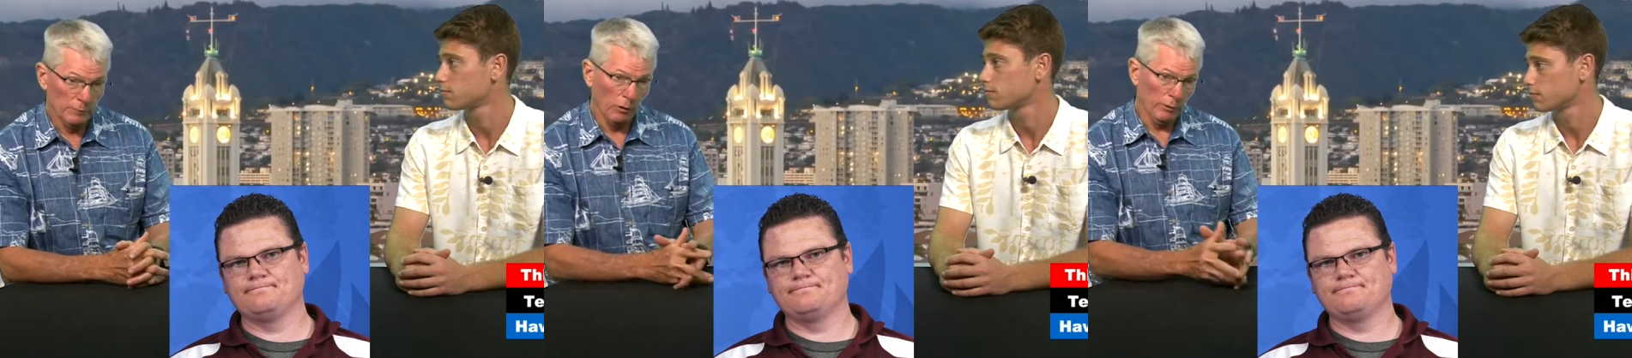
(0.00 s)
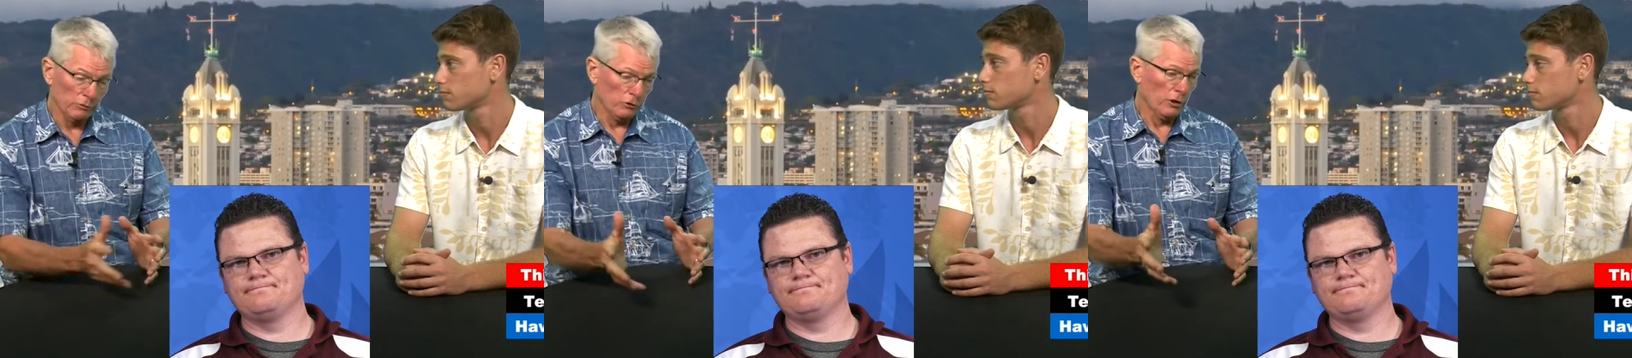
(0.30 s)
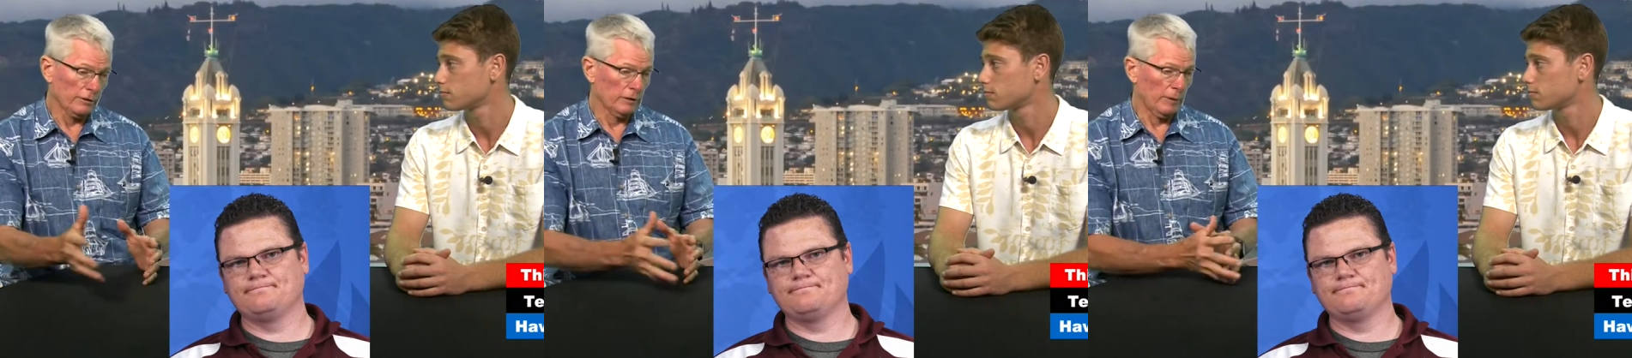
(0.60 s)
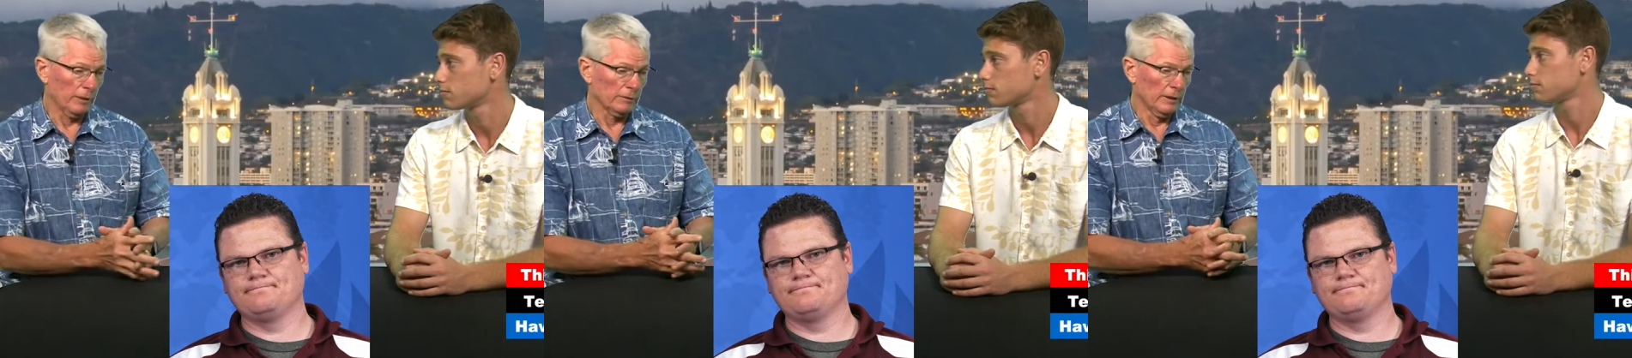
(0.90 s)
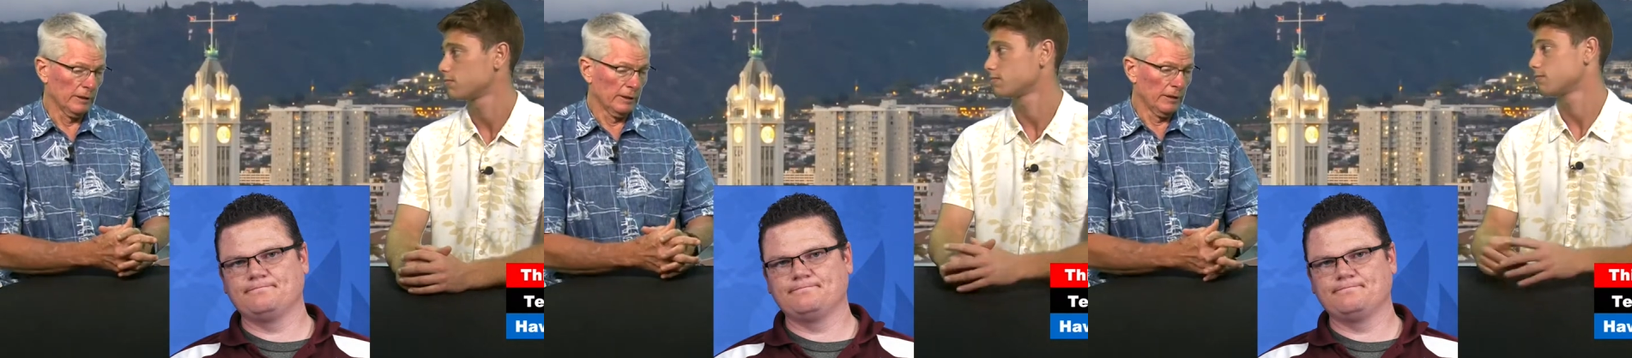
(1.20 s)
Speaker 1: But we were talking about
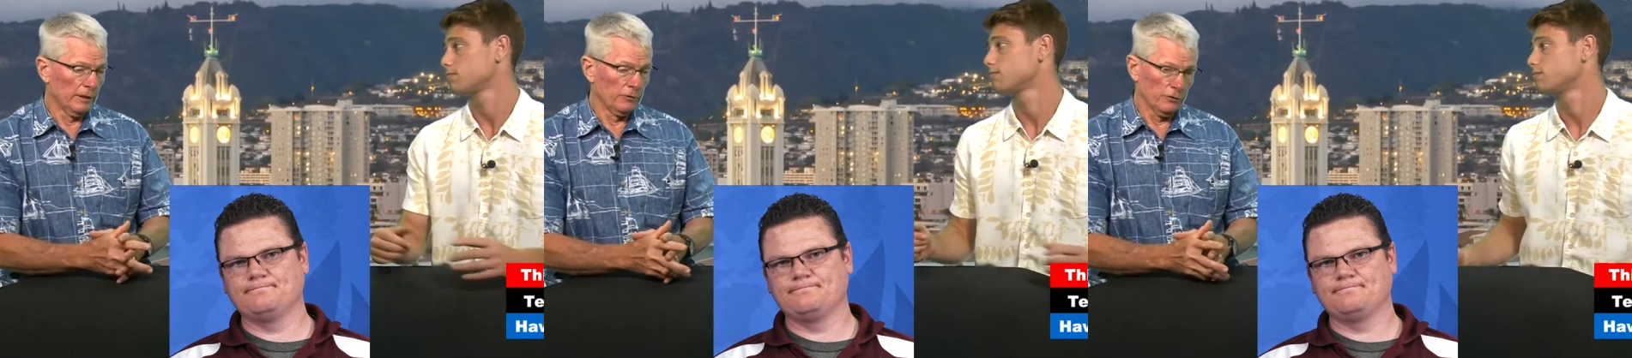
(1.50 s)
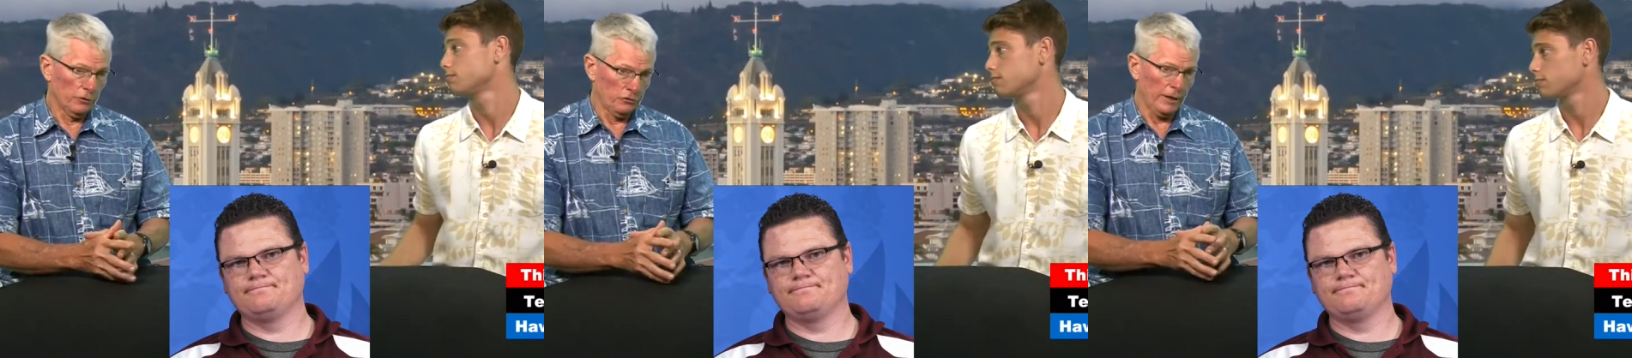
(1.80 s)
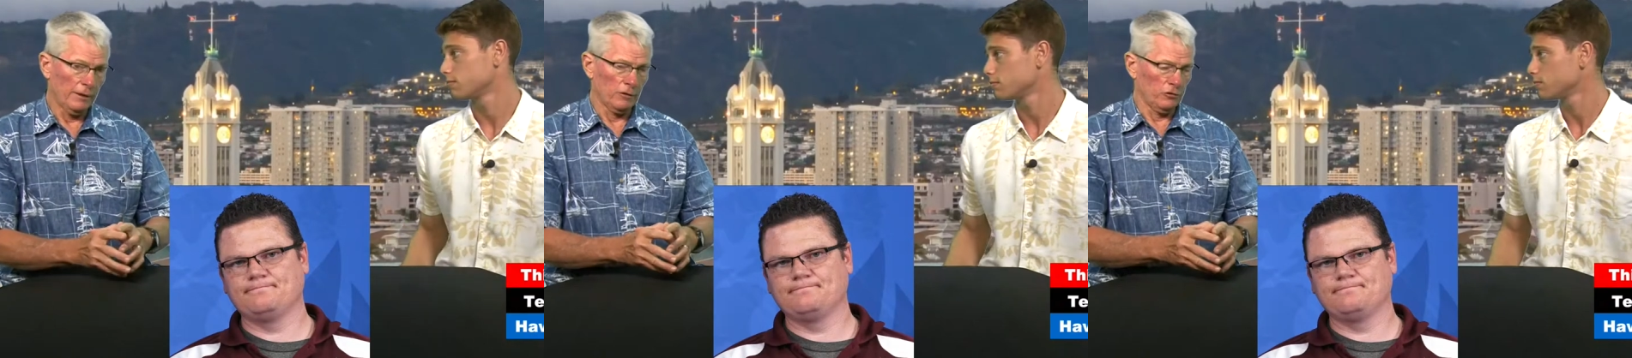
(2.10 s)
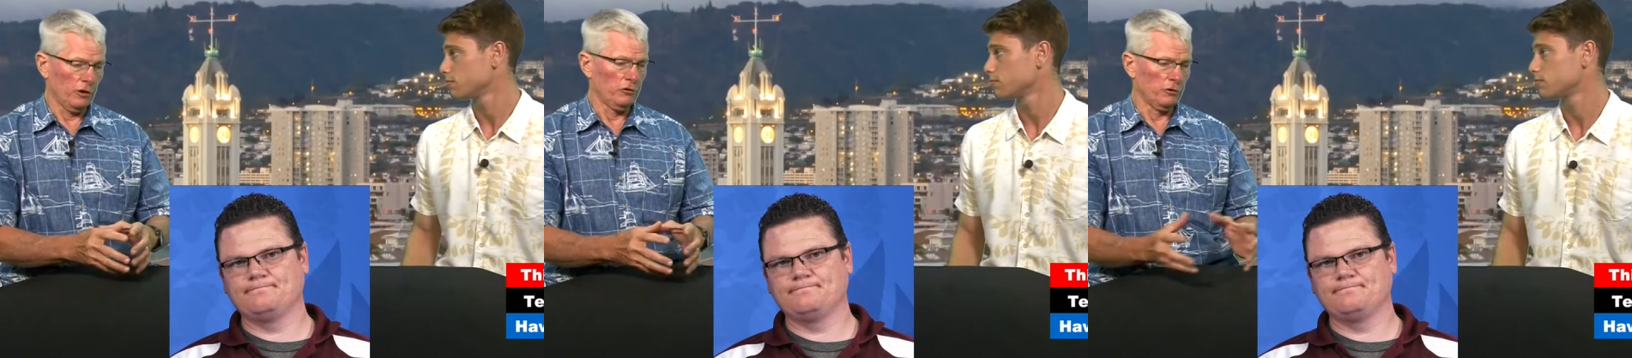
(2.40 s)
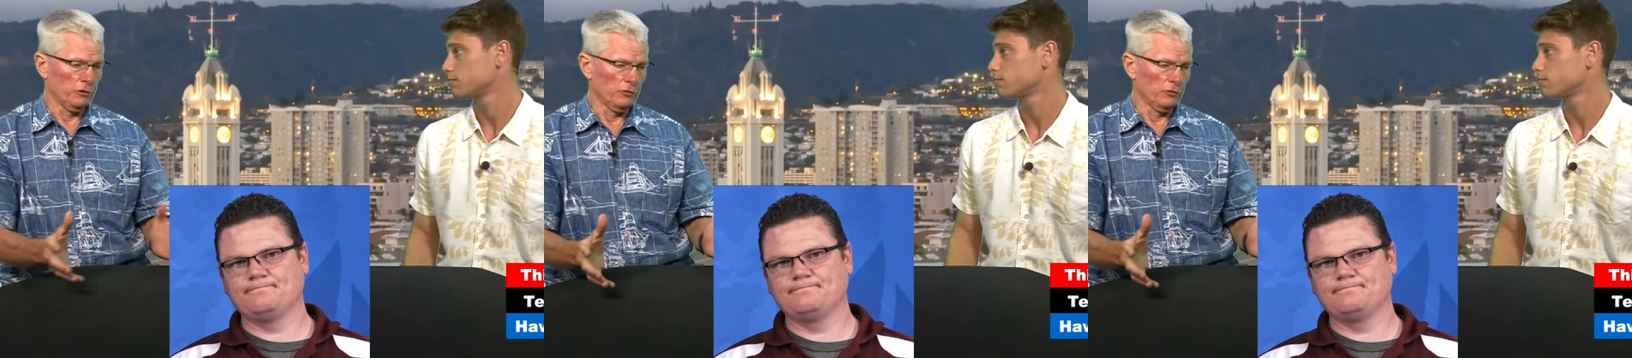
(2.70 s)
the standardization